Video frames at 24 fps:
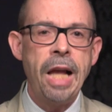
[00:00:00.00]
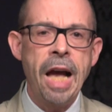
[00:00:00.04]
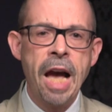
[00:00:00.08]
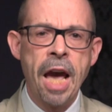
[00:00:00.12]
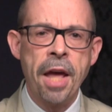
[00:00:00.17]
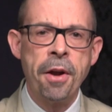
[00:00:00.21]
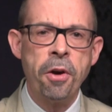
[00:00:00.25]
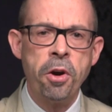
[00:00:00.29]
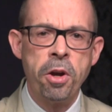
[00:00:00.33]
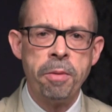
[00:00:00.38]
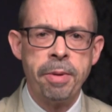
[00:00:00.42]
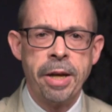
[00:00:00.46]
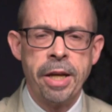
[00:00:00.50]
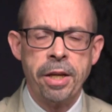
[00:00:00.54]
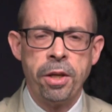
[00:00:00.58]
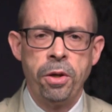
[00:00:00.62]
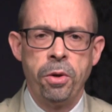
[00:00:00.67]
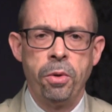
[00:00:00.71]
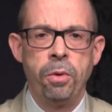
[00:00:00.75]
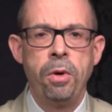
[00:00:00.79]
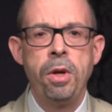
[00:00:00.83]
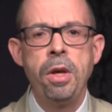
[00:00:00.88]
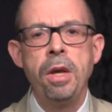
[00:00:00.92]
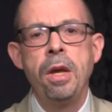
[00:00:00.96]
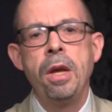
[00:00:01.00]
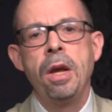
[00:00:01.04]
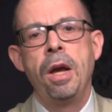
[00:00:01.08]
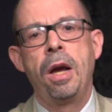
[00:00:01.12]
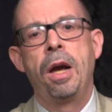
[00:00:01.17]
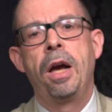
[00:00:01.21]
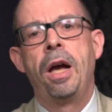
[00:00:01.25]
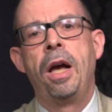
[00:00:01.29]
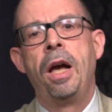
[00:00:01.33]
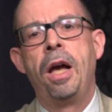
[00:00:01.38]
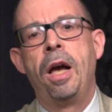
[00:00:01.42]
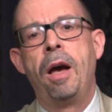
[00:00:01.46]
I don't know about you,
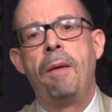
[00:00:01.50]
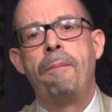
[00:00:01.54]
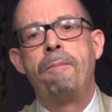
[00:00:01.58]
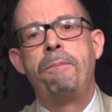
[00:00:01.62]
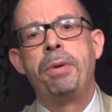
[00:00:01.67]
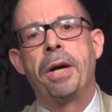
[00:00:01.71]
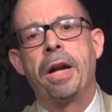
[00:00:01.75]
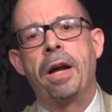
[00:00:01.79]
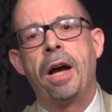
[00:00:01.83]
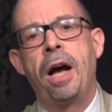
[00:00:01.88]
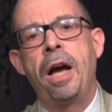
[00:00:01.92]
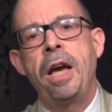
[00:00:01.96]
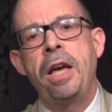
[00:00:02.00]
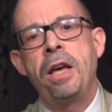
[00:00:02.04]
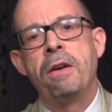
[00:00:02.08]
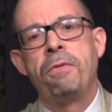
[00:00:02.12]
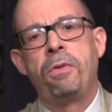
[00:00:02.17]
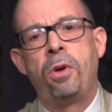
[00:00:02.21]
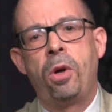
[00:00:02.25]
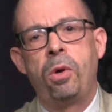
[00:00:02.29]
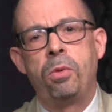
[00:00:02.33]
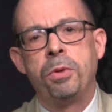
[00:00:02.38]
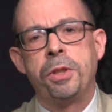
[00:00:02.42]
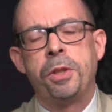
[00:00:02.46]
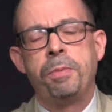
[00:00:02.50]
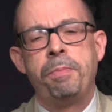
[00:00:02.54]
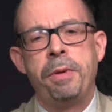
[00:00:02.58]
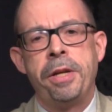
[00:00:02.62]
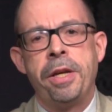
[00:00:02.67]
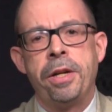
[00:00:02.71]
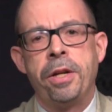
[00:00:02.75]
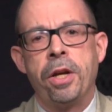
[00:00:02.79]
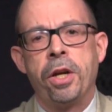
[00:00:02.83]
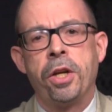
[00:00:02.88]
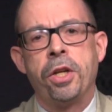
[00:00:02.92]
but I have always been